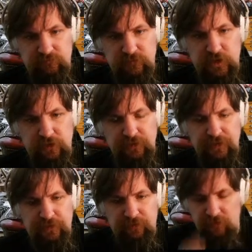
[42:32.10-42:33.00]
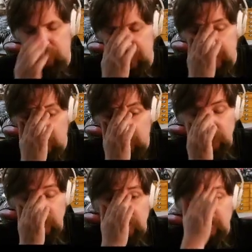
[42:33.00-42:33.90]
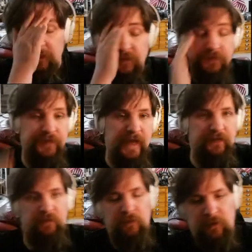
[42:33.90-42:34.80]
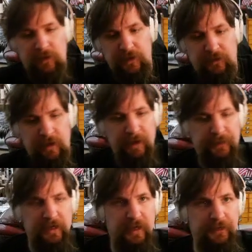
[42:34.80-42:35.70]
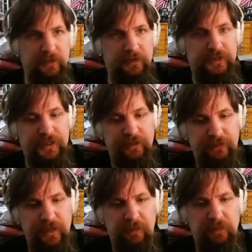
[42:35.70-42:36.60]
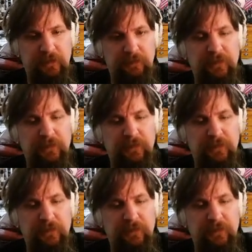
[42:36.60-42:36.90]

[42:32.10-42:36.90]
Go to this room here, because that's where we're going to grab the other shield emblem.